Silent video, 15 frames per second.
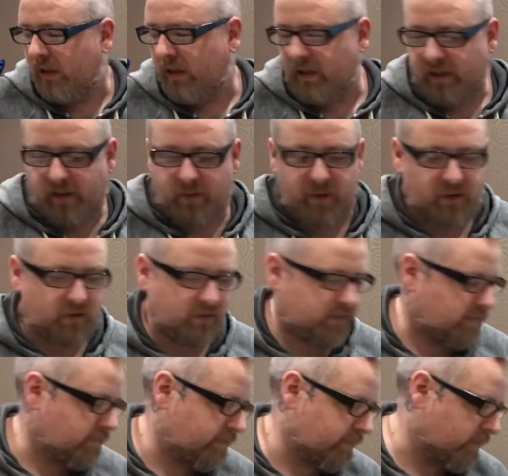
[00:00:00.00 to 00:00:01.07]
let me know
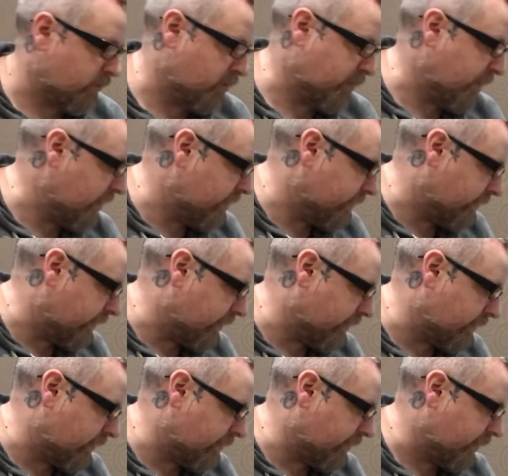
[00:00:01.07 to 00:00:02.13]
your opinions at least
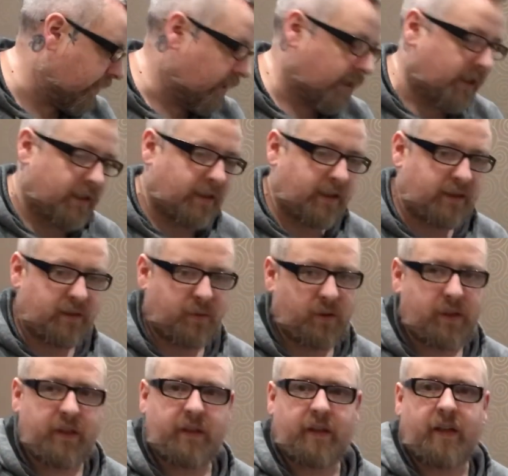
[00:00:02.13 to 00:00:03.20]
anyway. That's about
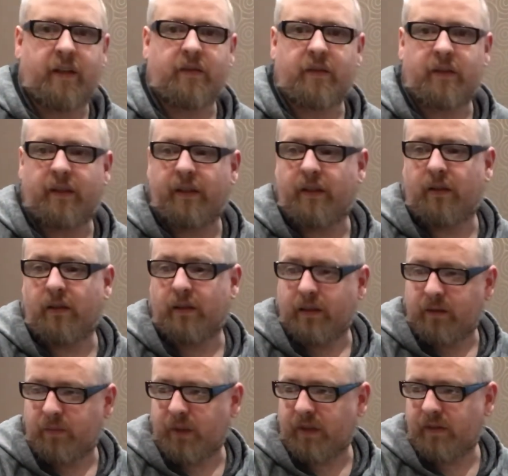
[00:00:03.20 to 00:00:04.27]
it. I have to tidy all this
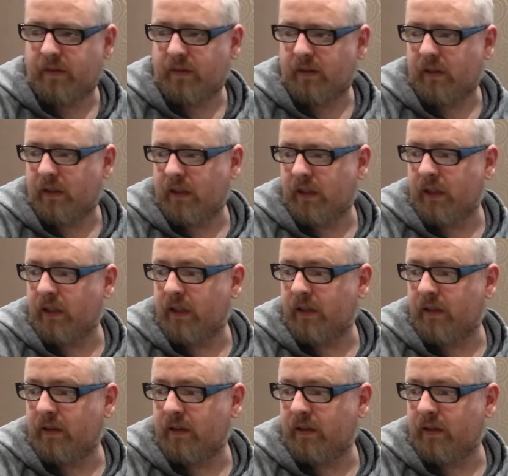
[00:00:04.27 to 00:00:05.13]
mess, and